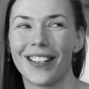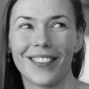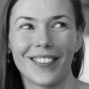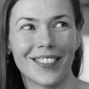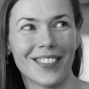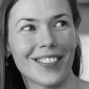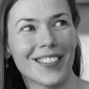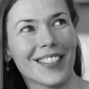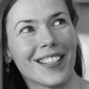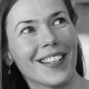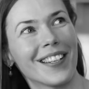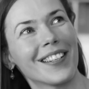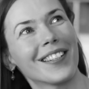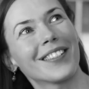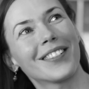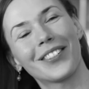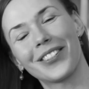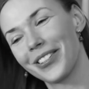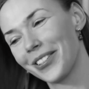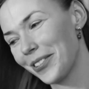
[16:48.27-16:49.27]
how to say,
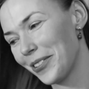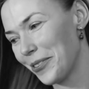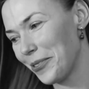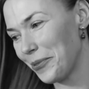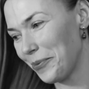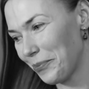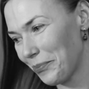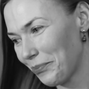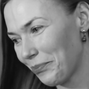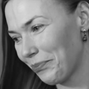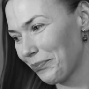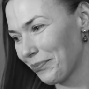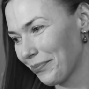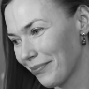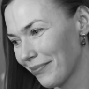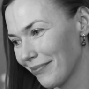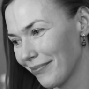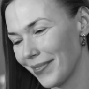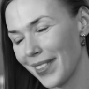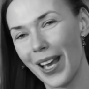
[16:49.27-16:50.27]
to
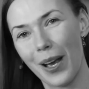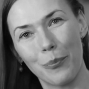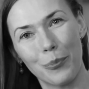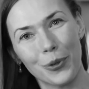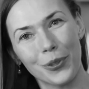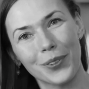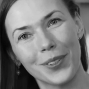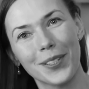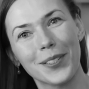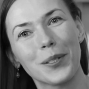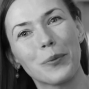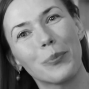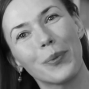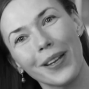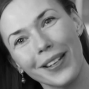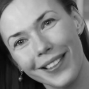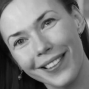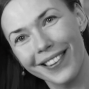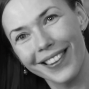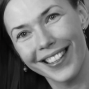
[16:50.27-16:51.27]

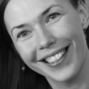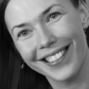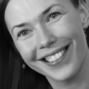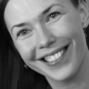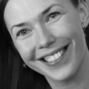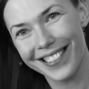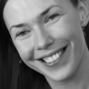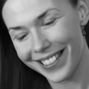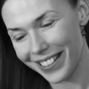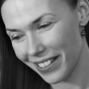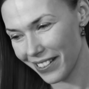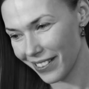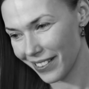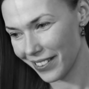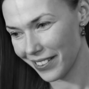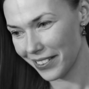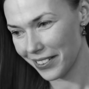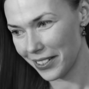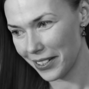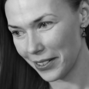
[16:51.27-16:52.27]
participate in this,
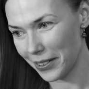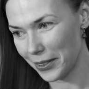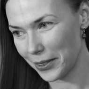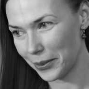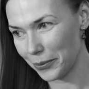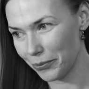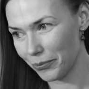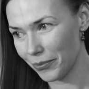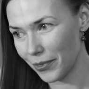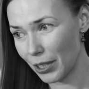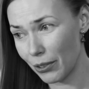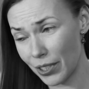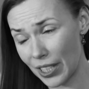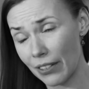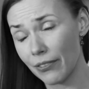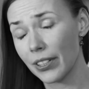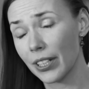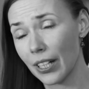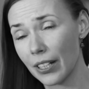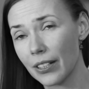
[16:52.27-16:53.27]
and it was
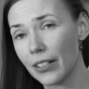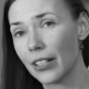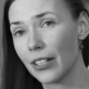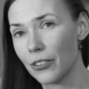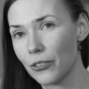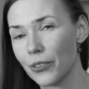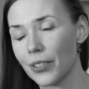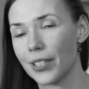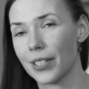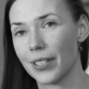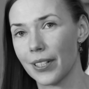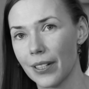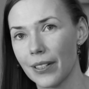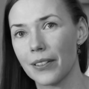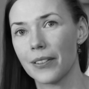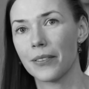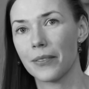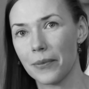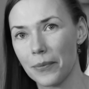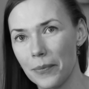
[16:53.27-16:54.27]
definitely
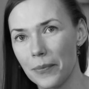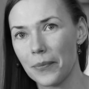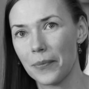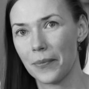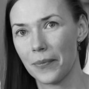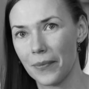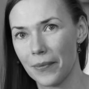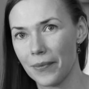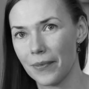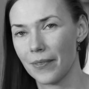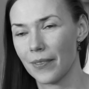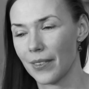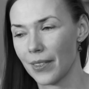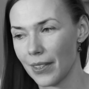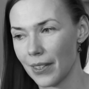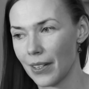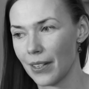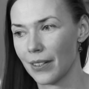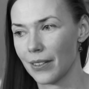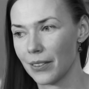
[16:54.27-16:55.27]
interesting.
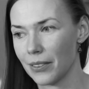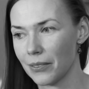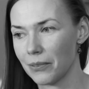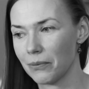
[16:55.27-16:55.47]
And